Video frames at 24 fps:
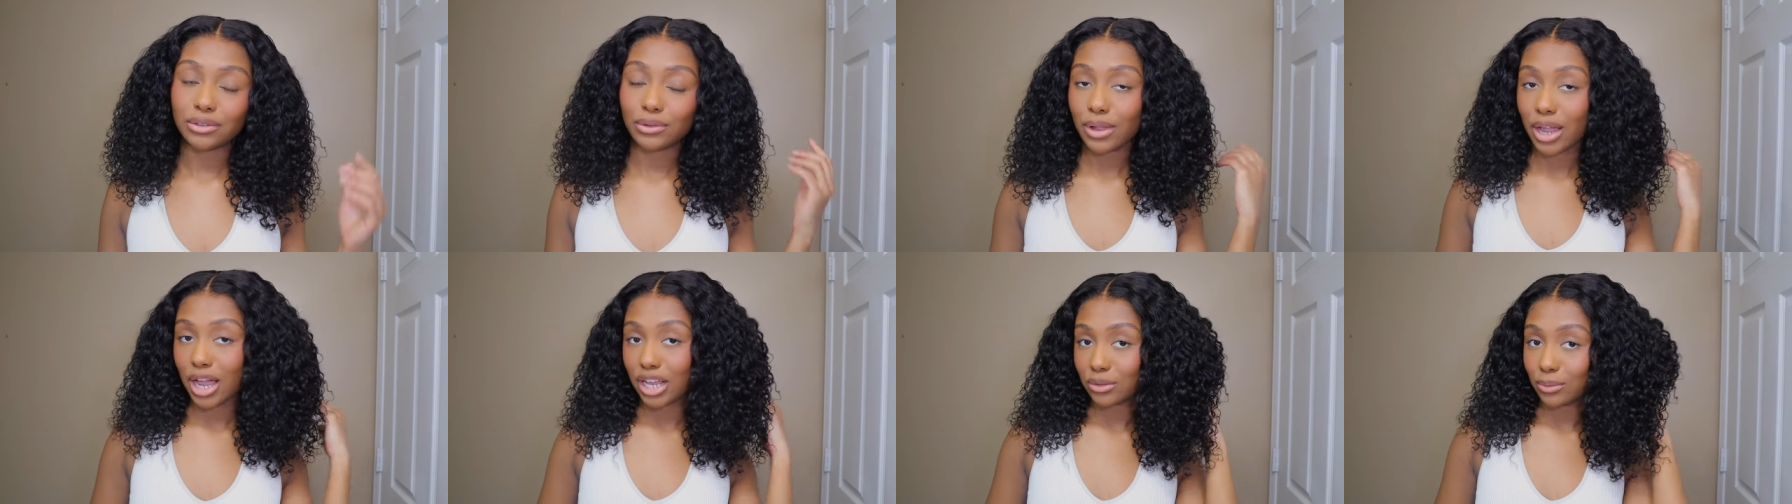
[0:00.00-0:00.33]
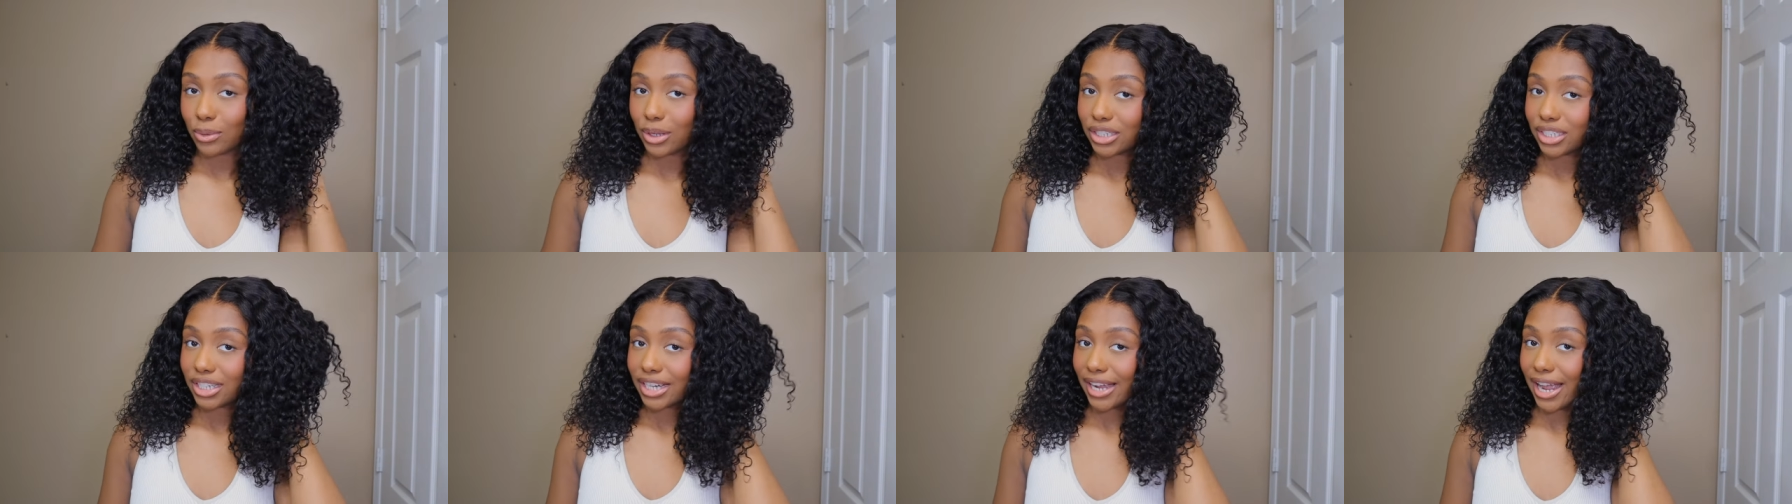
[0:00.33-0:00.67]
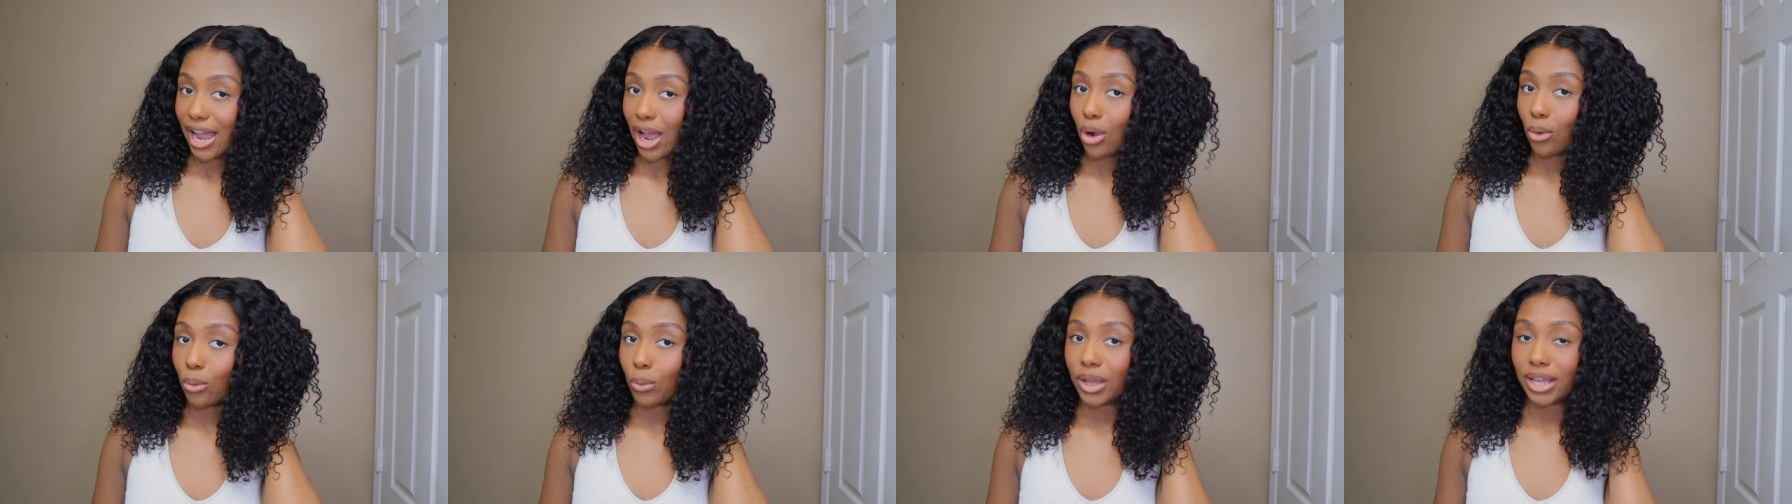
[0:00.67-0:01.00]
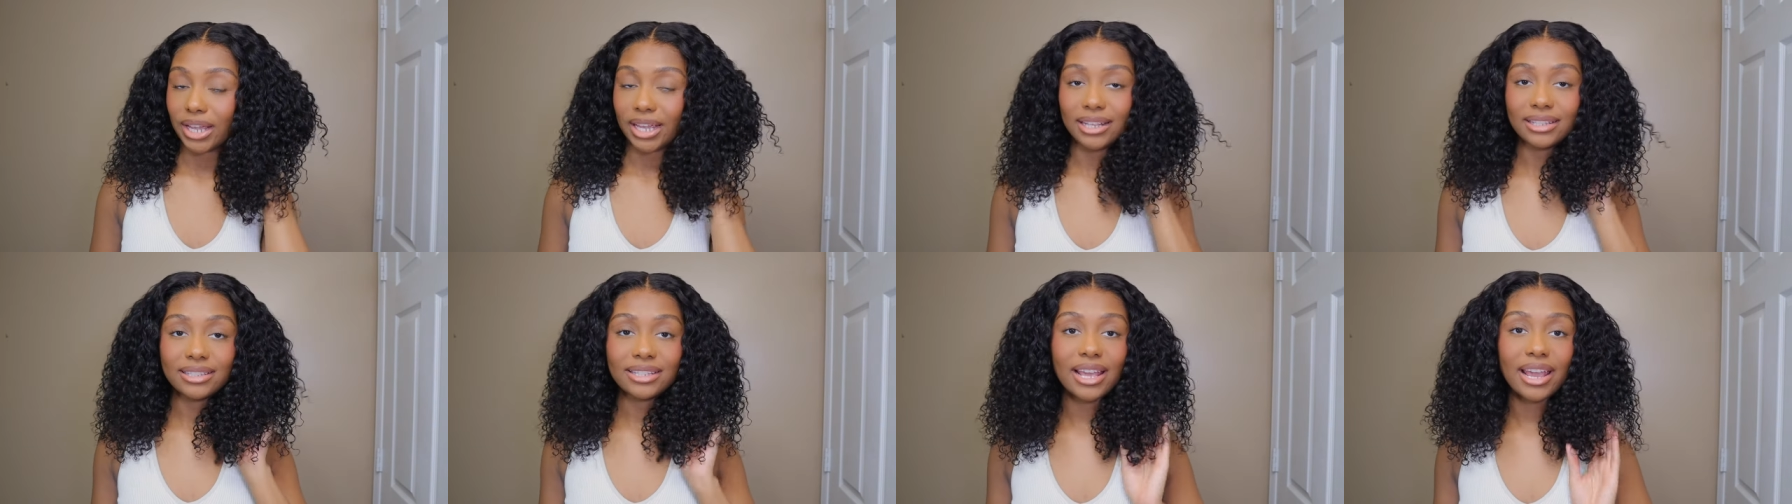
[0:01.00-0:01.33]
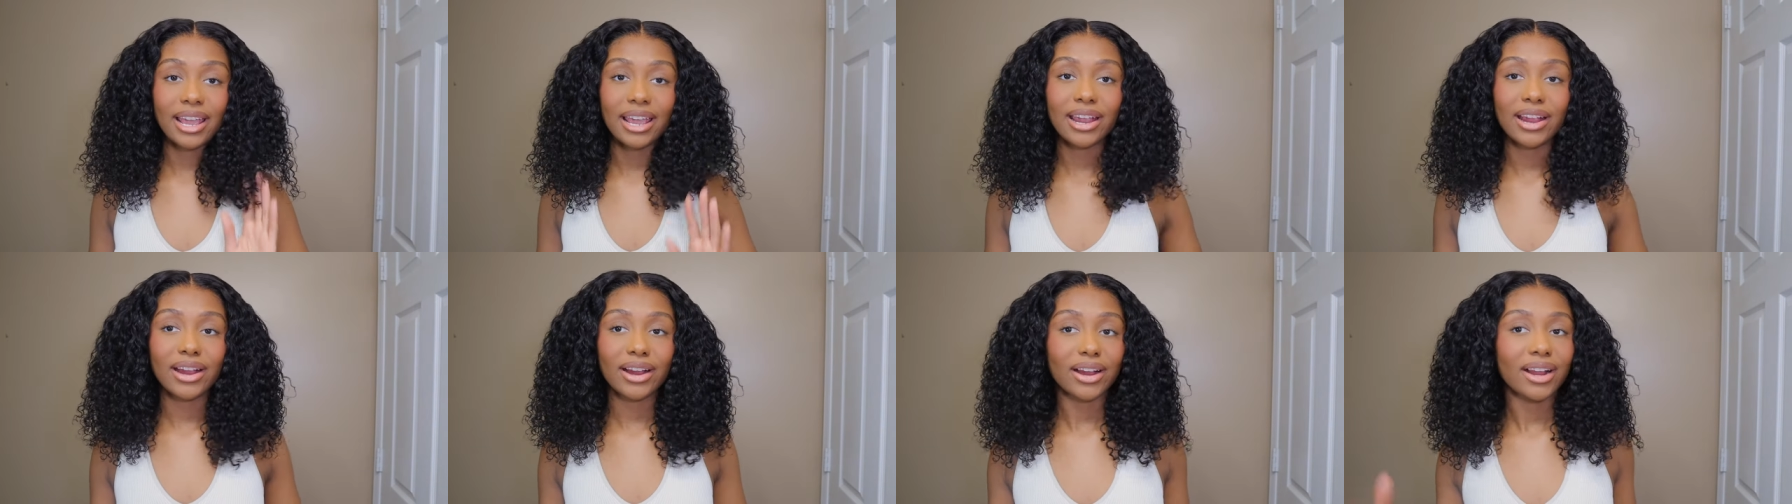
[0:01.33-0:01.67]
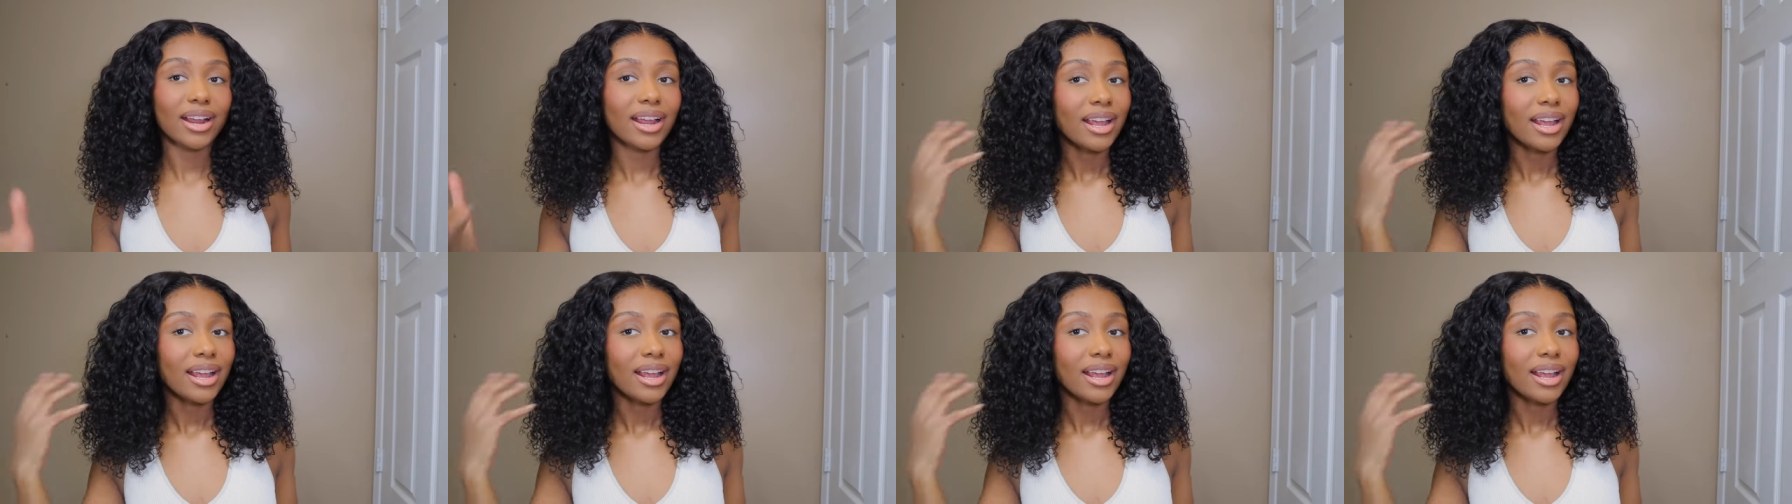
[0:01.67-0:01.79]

if you guys want to check out Wiggins hair.